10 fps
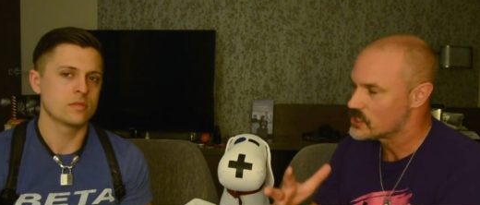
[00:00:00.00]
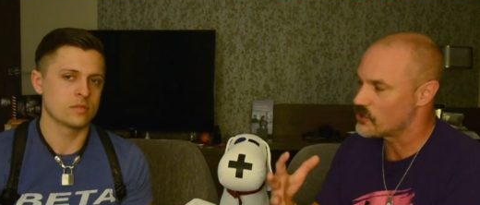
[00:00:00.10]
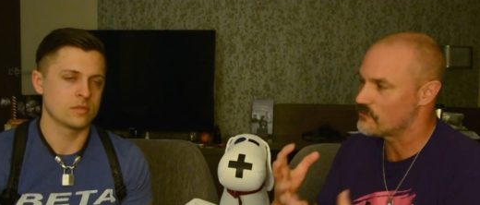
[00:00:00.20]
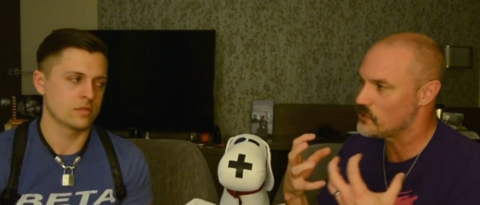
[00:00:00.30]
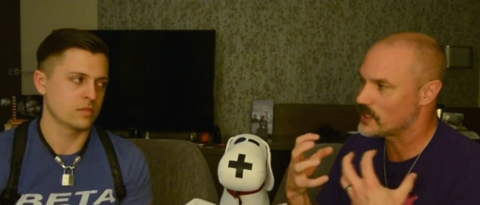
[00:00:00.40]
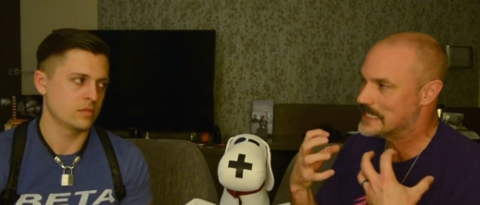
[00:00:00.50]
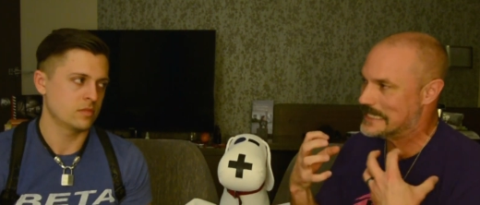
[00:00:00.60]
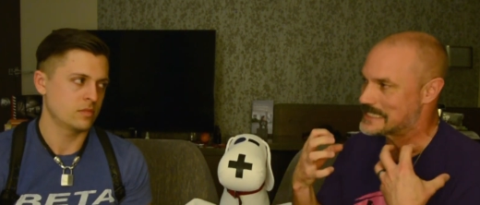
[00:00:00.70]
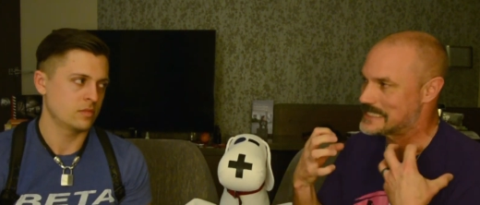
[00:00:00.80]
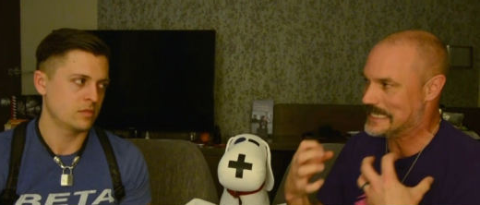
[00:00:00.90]
Speaker 1: So if you can
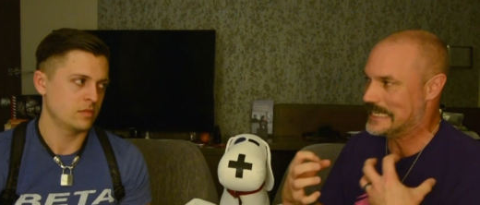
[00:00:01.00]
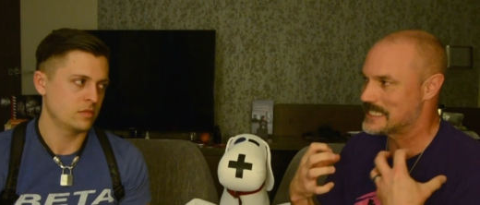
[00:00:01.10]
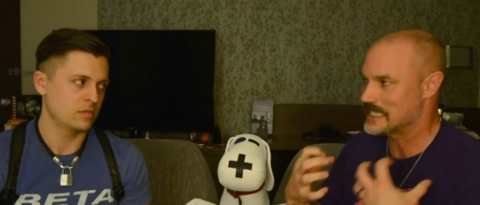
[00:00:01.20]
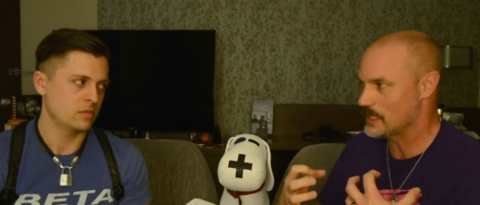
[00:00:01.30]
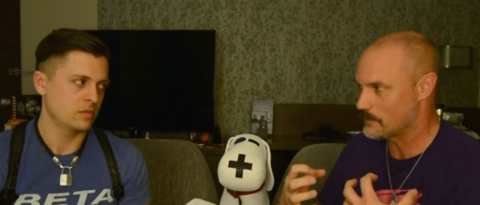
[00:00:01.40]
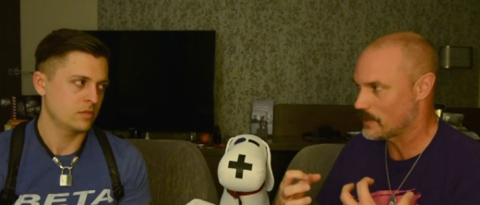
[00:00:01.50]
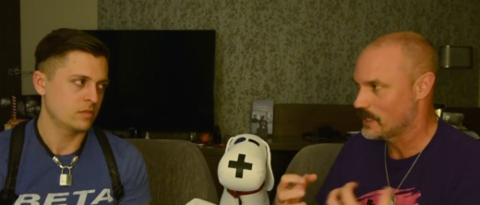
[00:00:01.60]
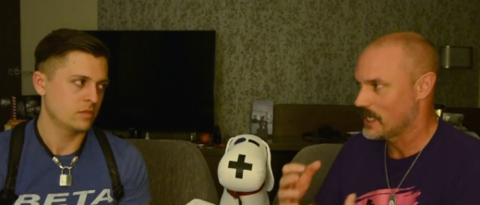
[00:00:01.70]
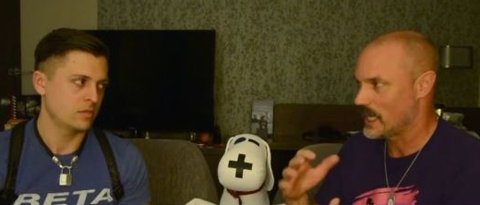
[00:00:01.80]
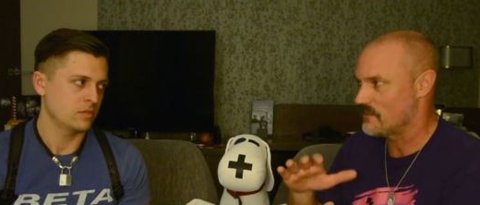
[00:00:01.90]
just dig deep
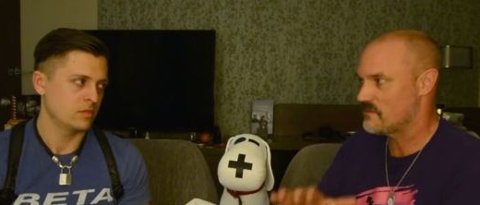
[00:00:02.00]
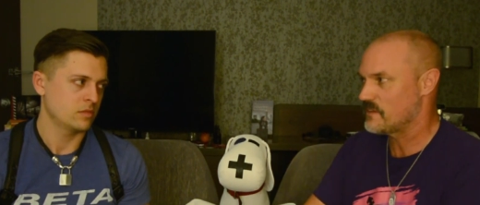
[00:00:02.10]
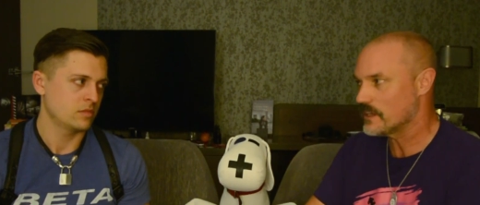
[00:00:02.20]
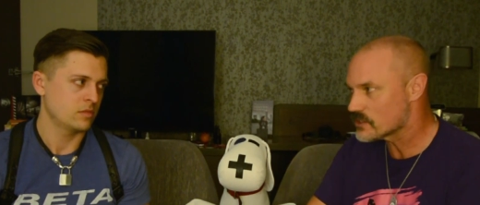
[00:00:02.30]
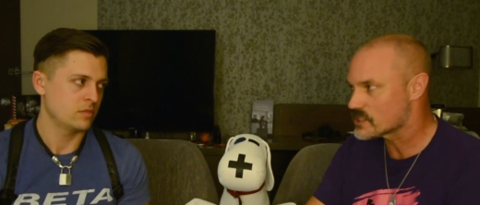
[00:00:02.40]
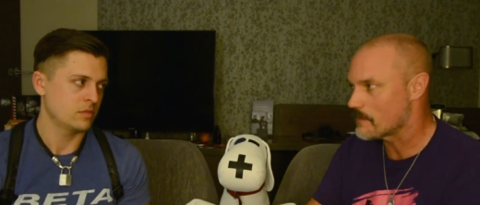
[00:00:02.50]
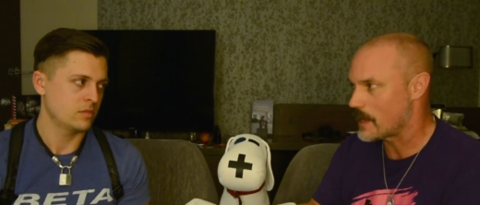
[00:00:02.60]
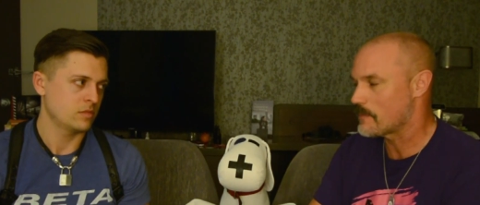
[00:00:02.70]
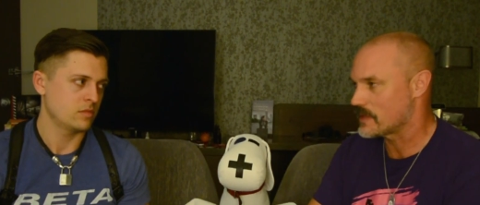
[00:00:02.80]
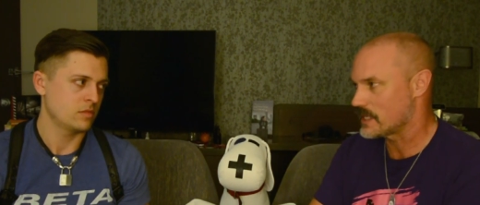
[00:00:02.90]
and feel some
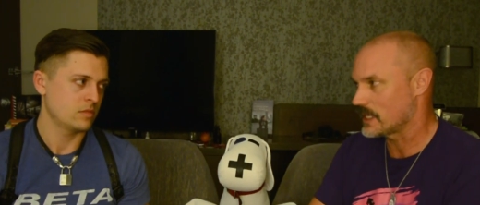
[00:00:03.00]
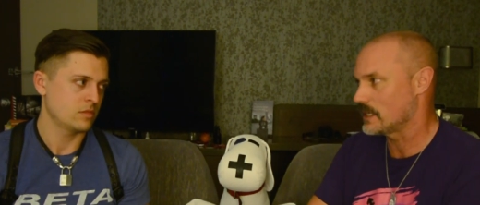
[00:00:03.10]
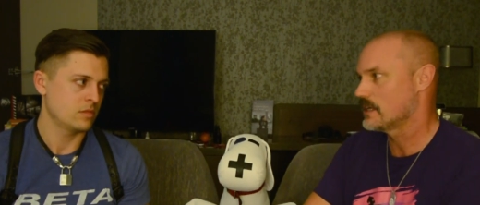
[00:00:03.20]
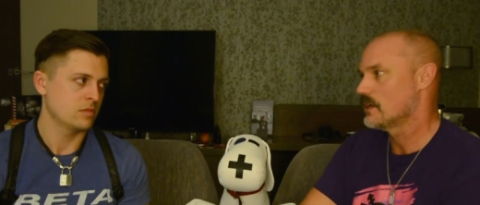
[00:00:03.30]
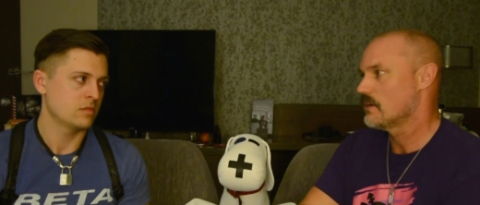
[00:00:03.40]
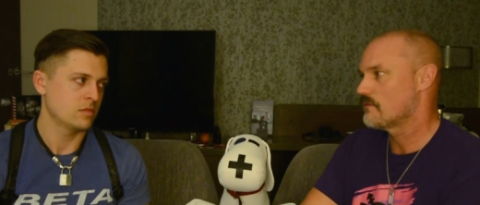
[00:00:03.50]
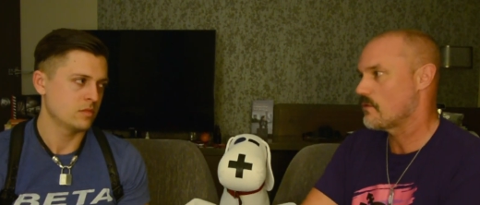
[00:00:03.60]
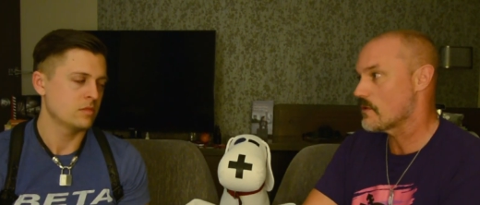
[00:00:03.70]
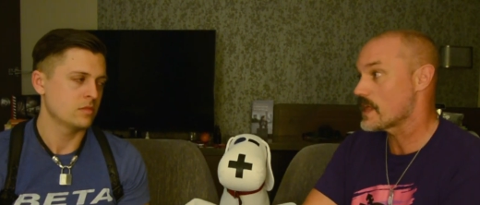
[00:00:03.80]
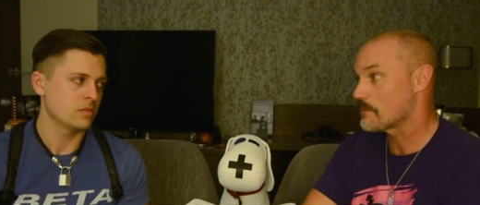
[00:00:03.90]
empathy
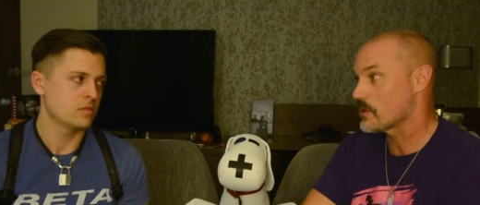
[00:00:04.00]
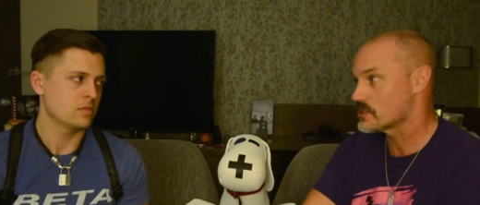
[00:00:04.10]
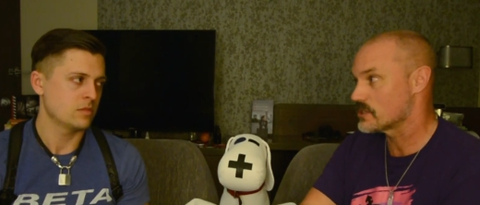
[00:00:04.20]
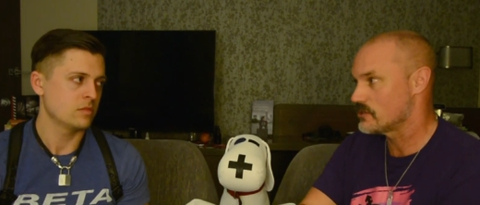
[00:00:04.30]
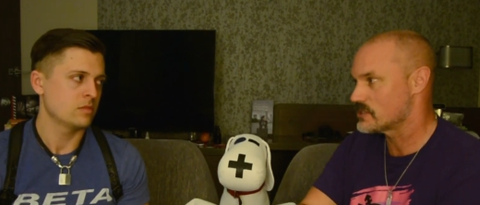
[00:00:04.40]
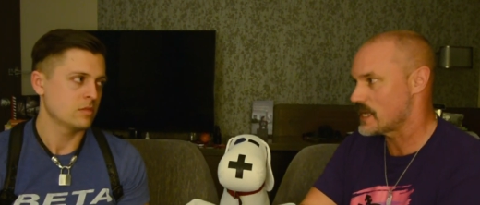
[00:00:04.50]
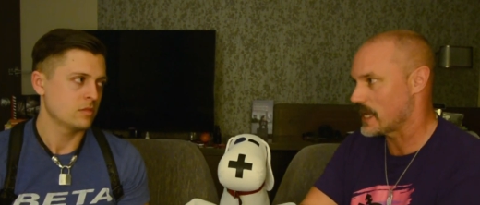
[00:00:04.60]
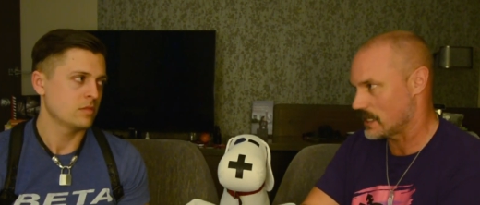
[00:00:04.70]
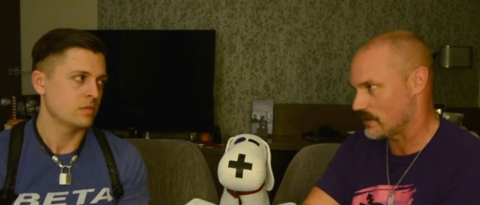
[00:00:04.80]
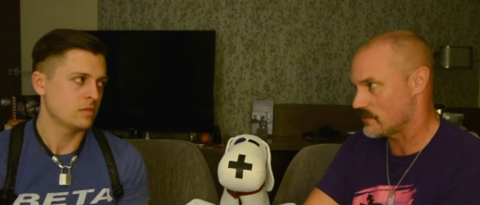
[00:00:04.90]
for that person who's
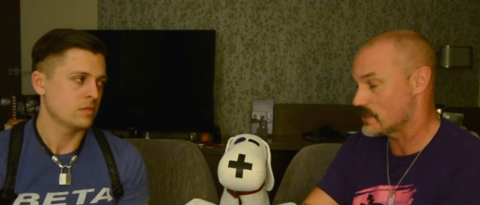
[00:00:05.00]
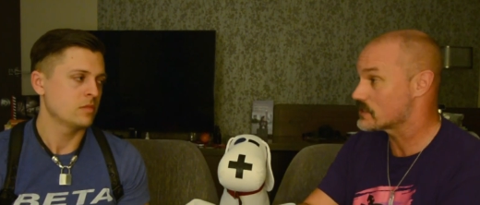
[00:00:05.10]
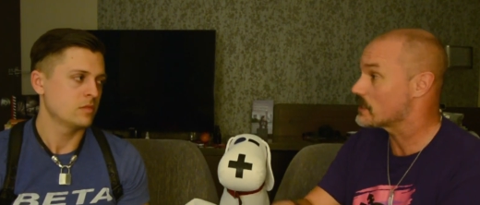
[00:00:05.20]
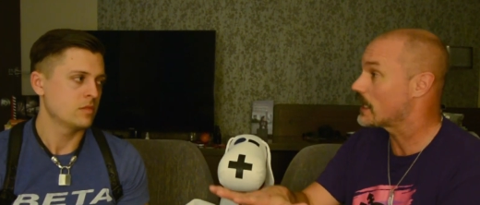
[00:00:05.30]
negative and just